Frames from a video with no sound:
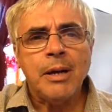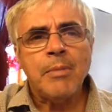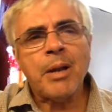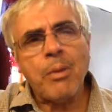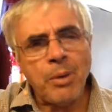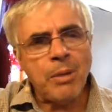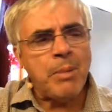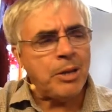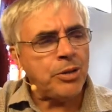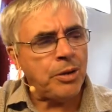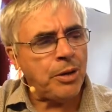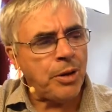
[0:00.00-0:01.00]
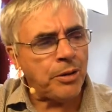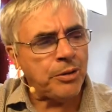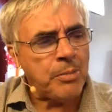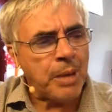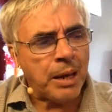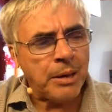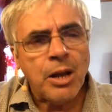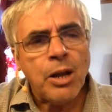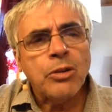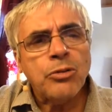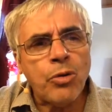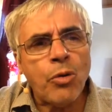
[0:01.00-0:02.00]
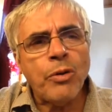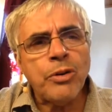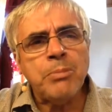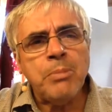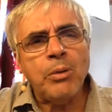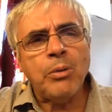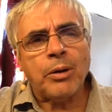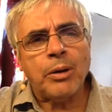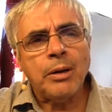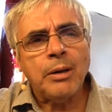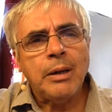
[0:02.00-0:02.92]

But I want to mention another man, George Mueller.